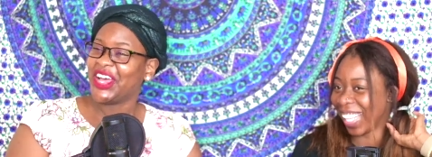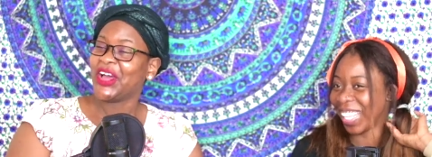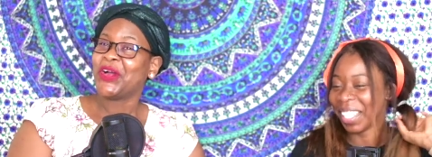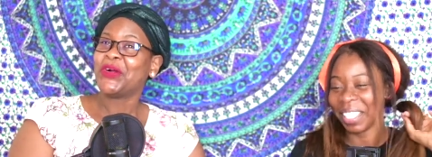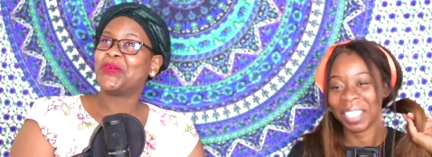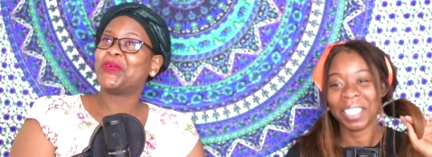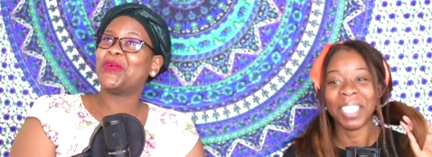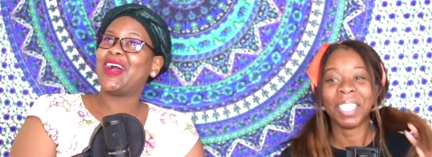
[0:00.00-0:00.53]

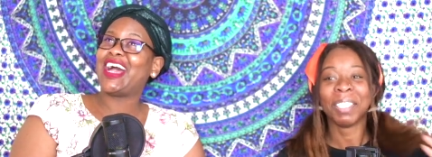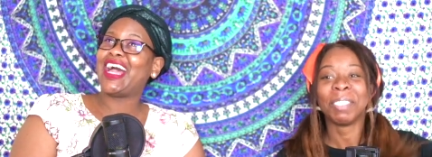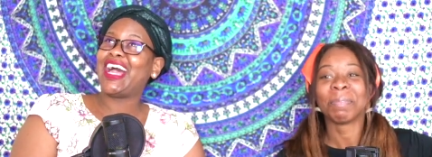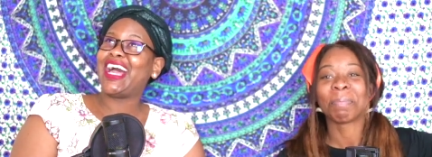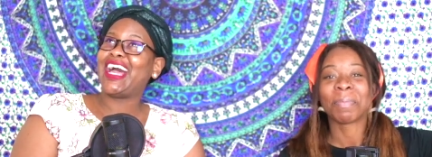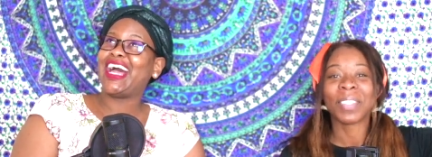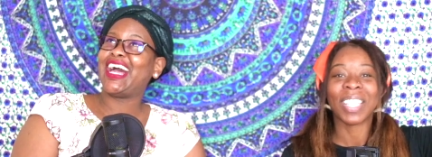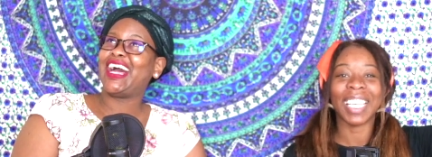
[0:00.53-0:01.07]

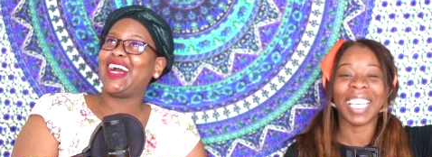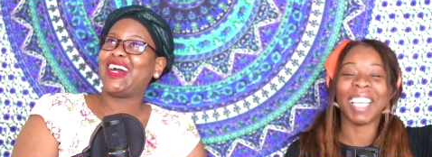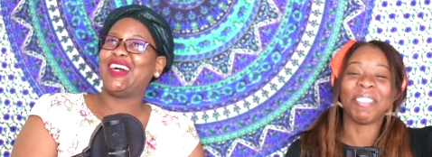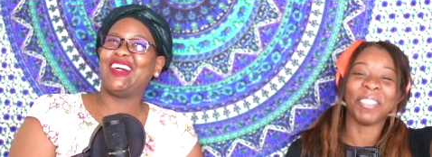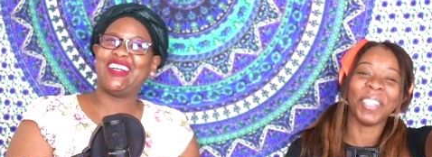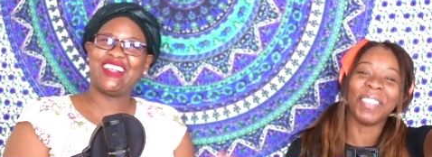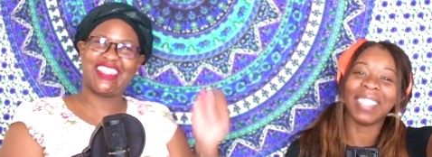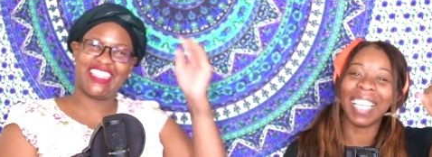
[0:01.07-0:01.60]
Speaker 1: Whoa!
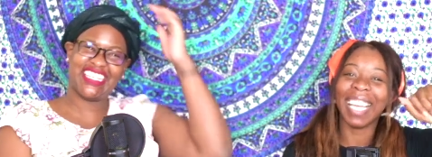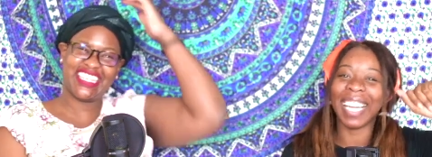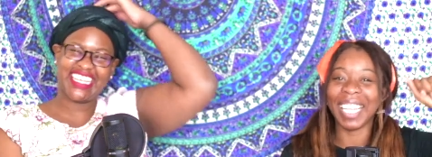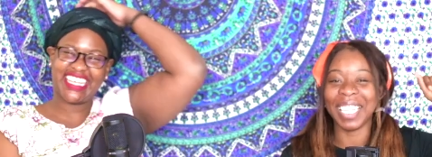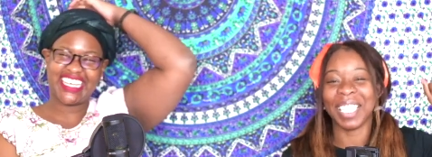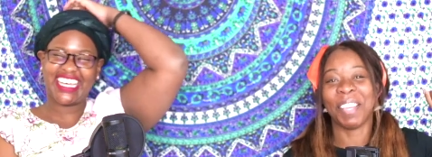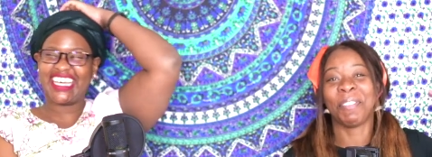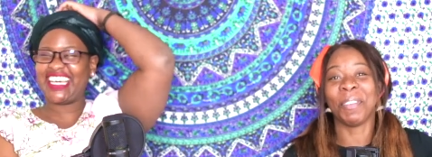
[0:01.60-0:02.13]

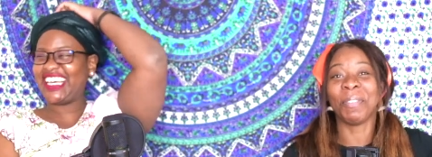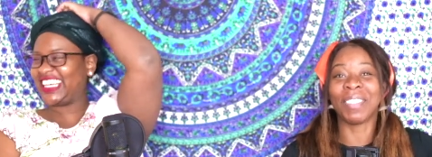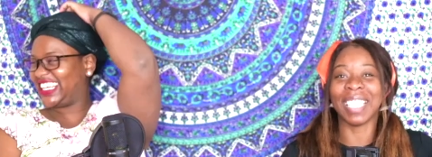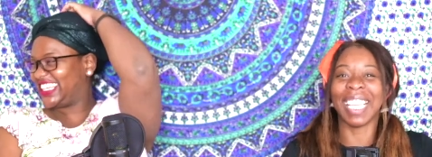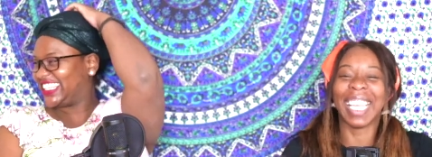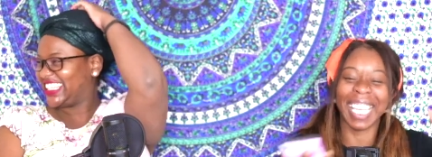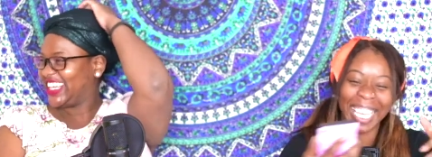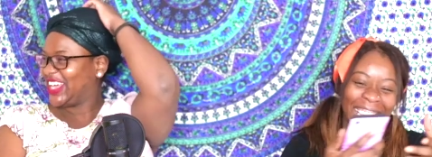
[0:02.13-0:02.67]
If you dated.